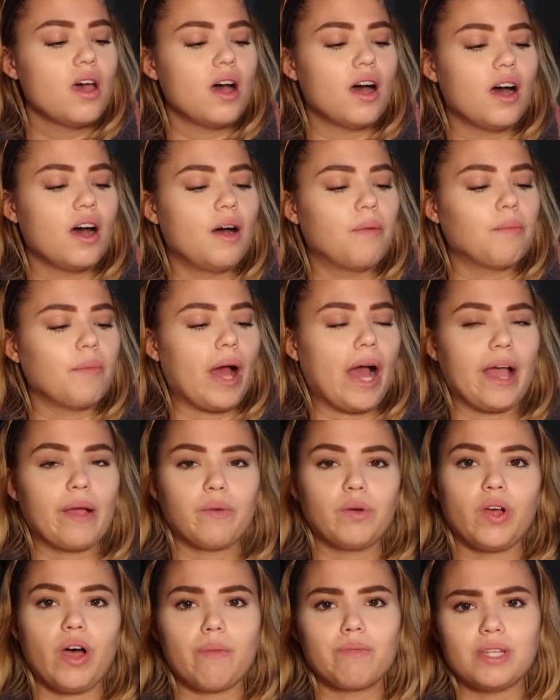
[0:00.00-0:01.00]
I
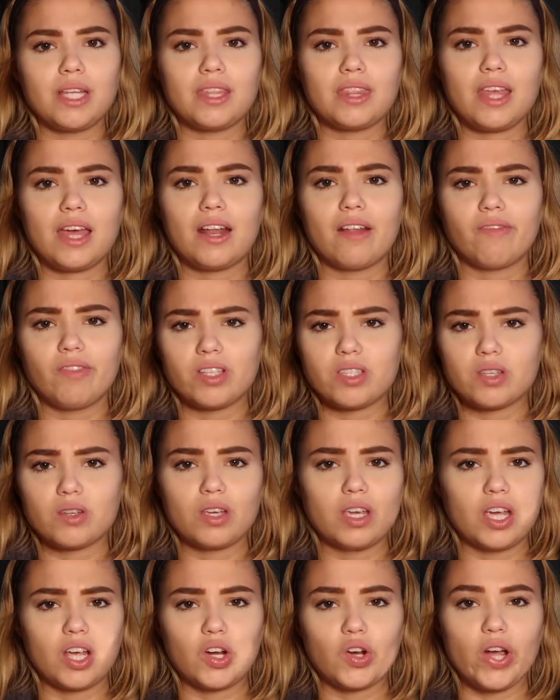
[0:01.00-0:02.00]
will update that if it's
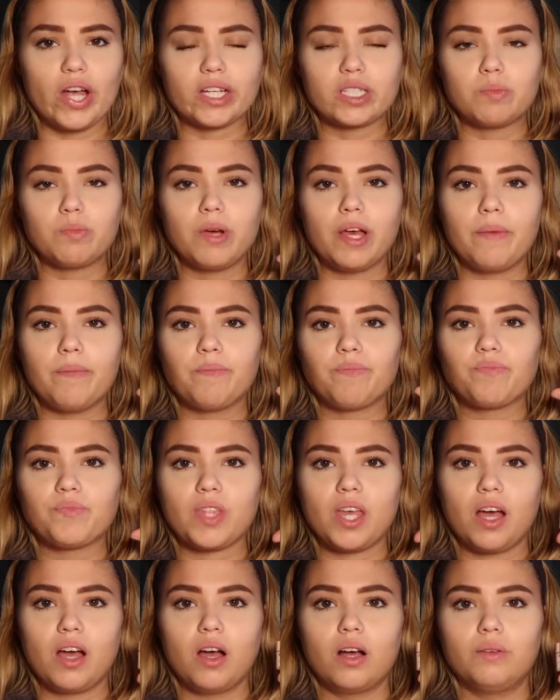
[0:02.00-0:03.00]
incorrect, but
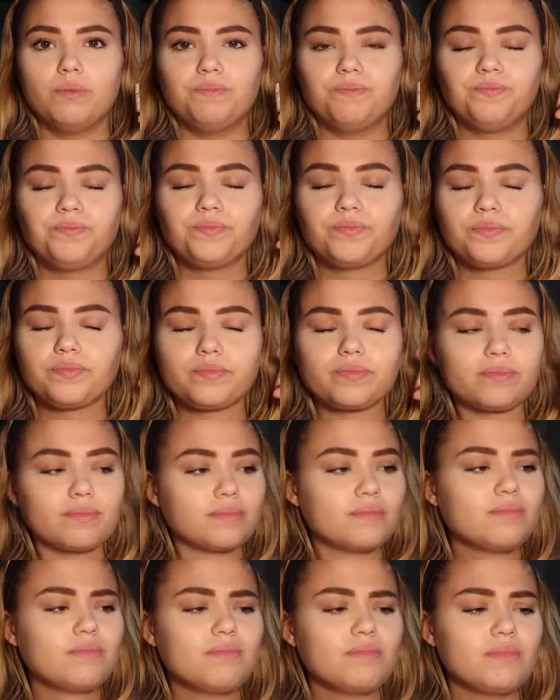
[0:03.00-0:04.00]

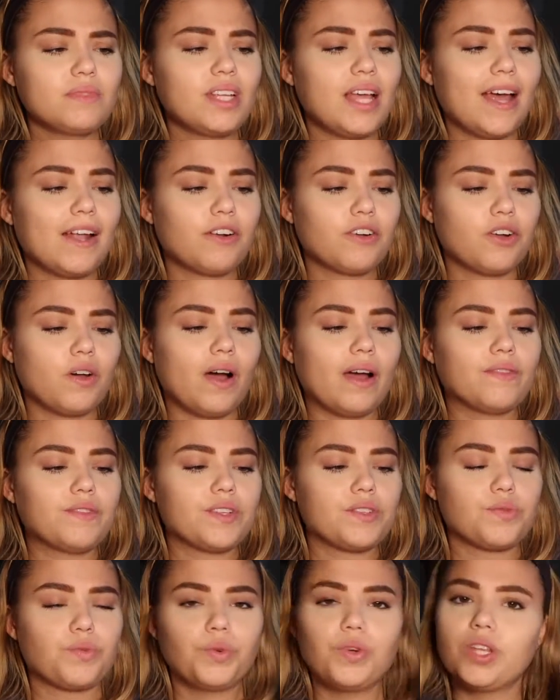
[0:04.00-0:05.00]
I don't know, I've
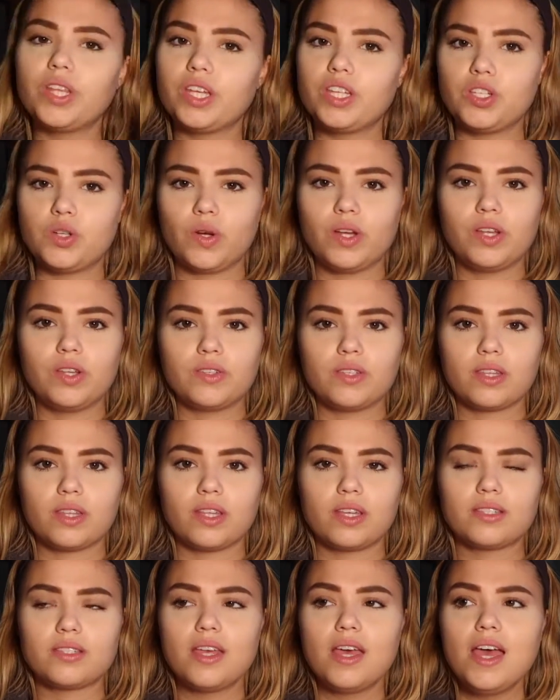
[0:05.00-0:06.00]
just really enjoyed using
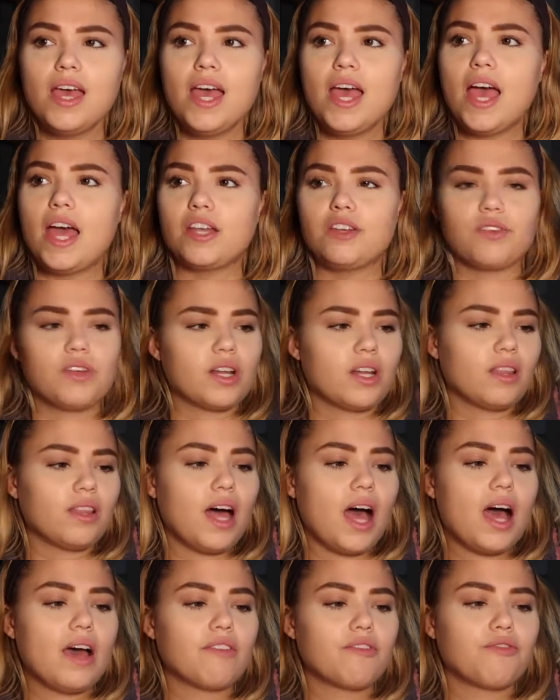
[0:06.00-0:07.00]
this, and you get a
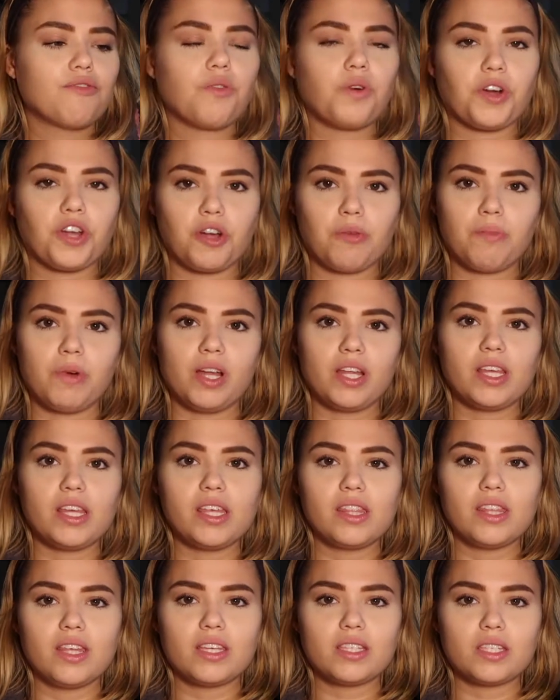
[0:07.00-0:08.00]
lot for your money
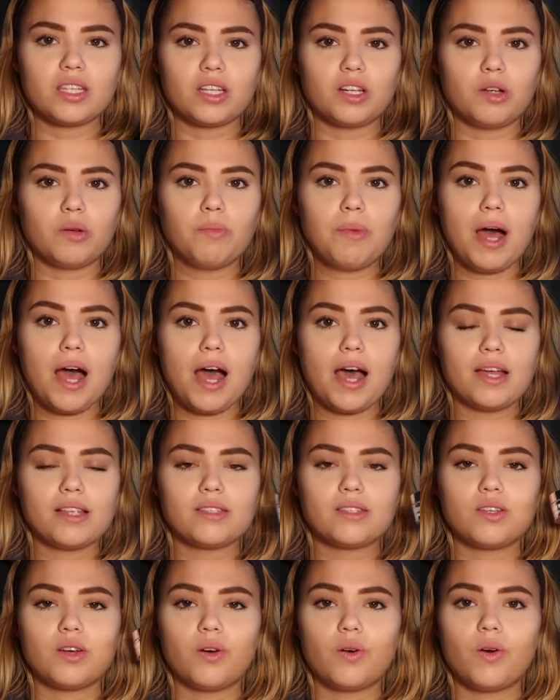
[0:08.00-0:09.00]
in this little
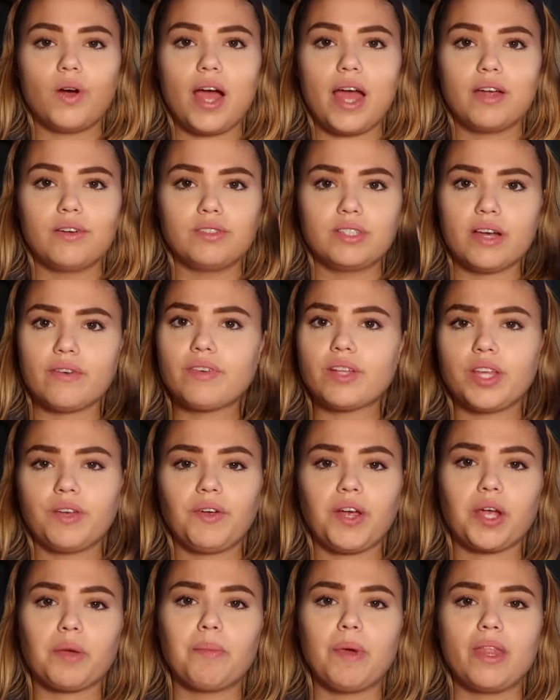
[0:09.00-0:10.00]
pot, so I definitely
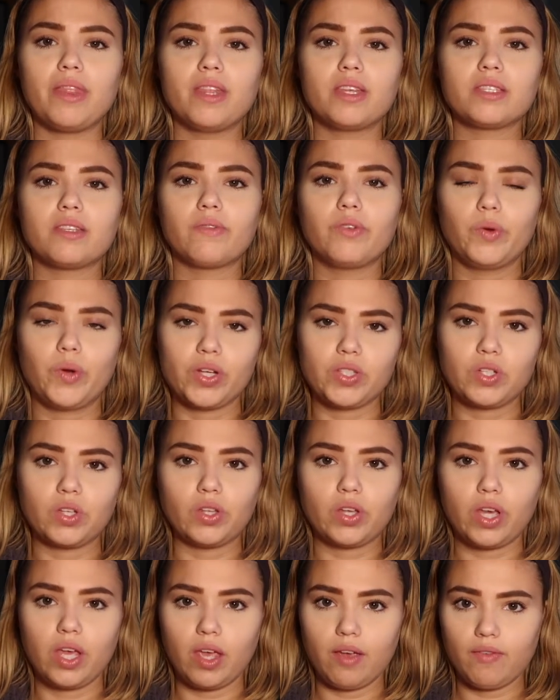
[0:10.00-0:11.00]
recommend this if you guys are
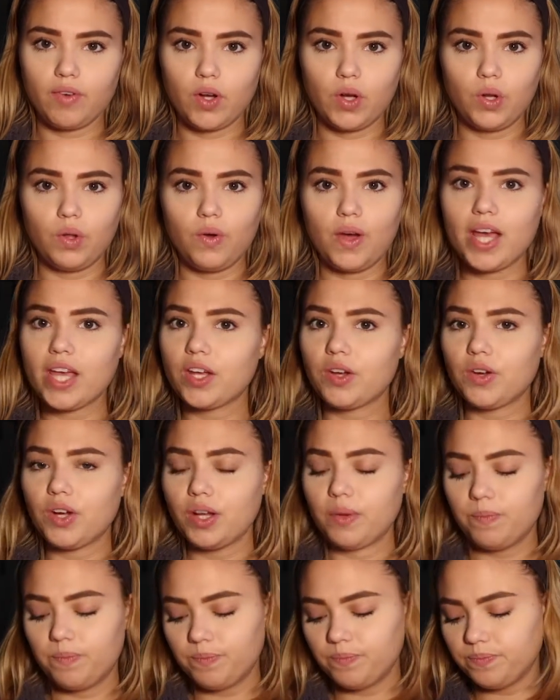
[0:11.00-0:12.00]
looking for a new eye
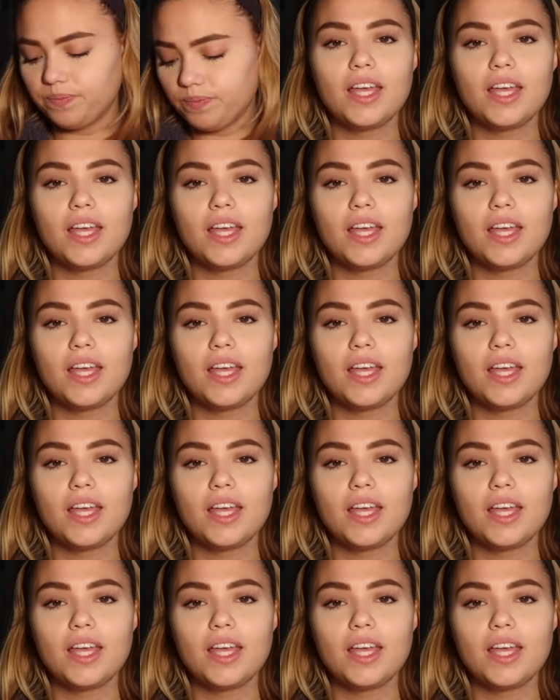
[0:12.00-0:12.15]
cream.